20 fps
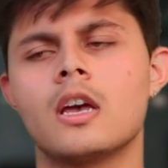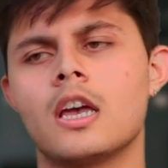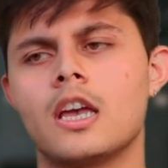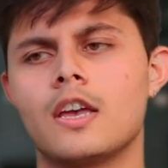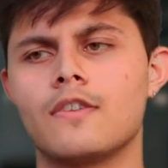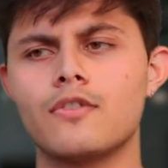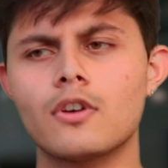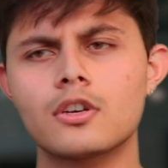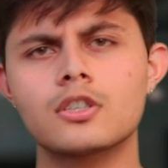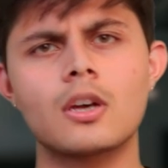
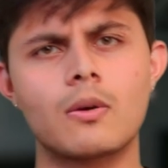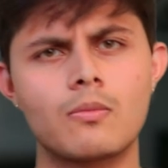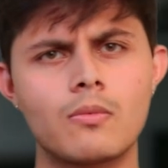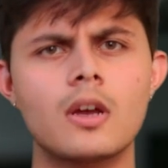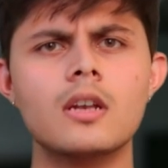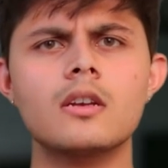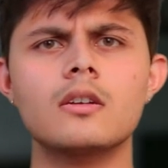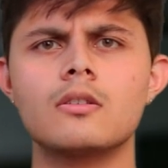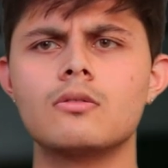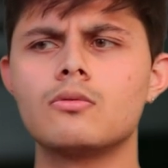If you're
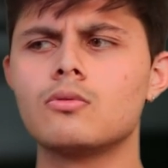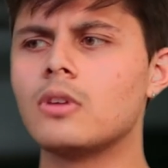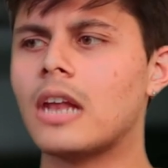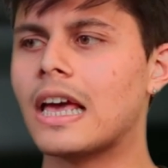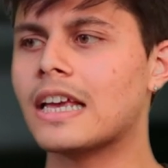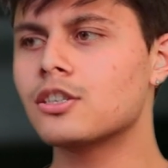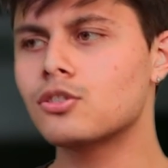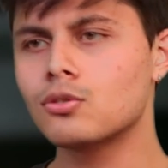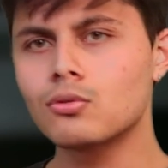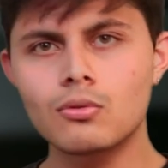someone who
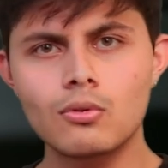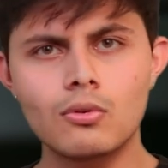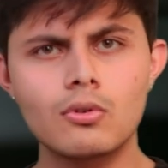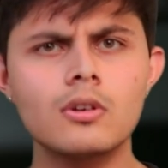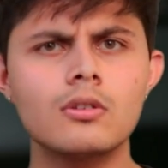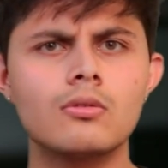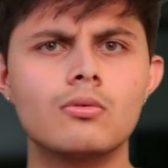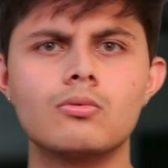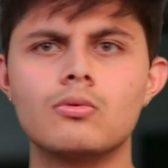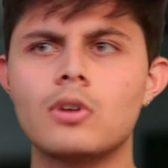likes to
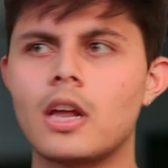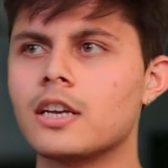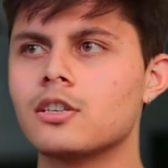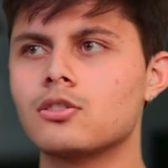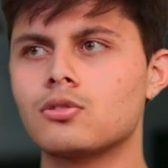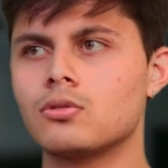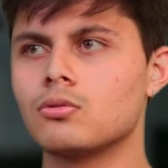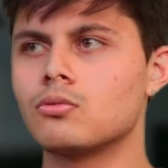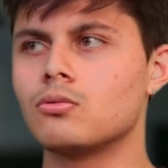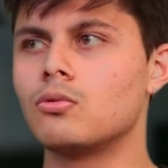code,
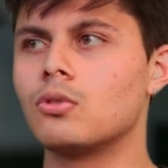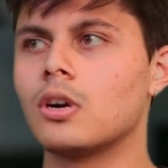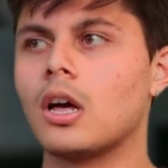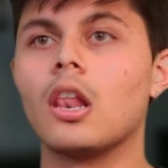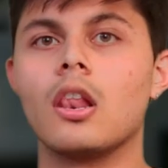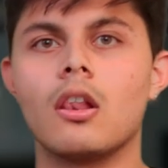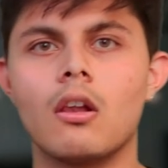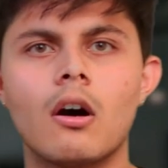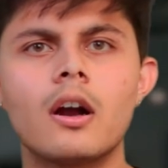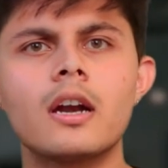a
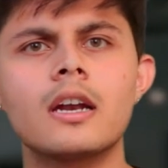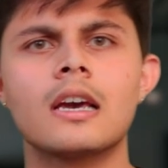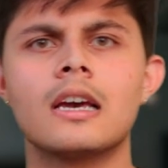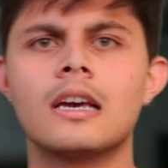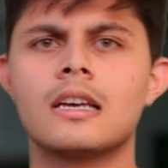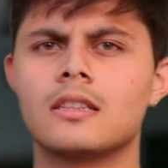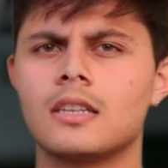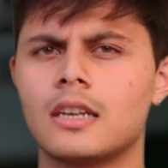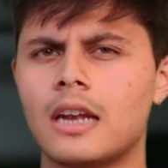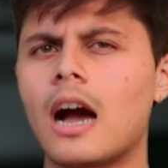lot,
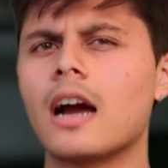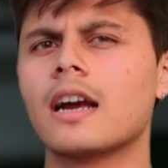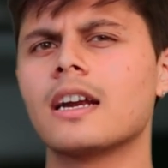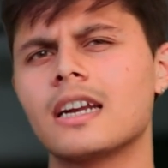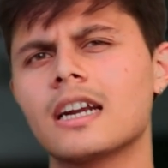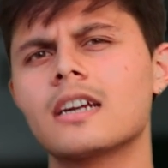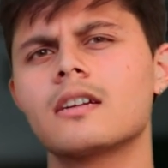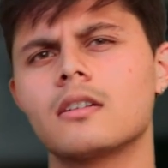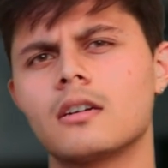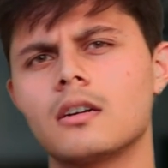then
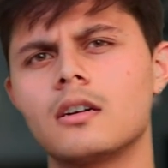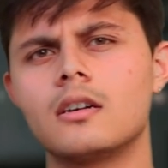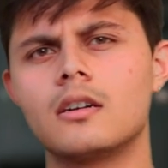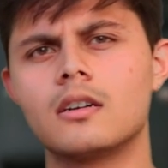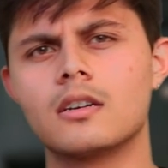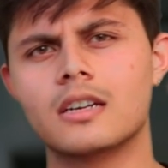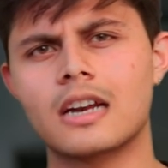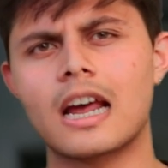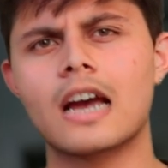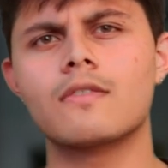architect
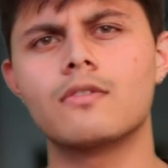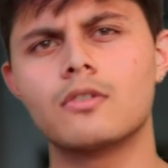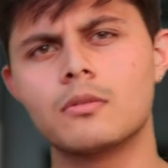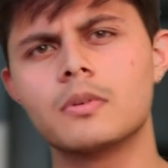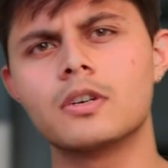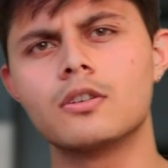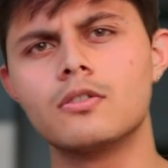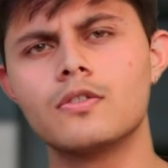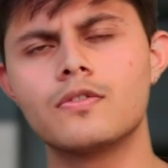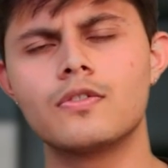track would
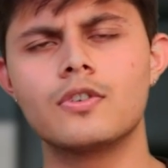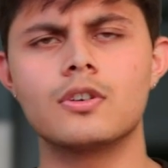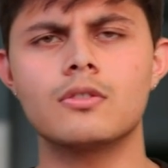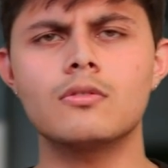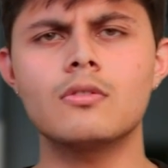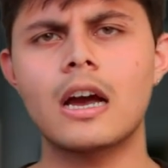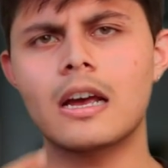be good for you.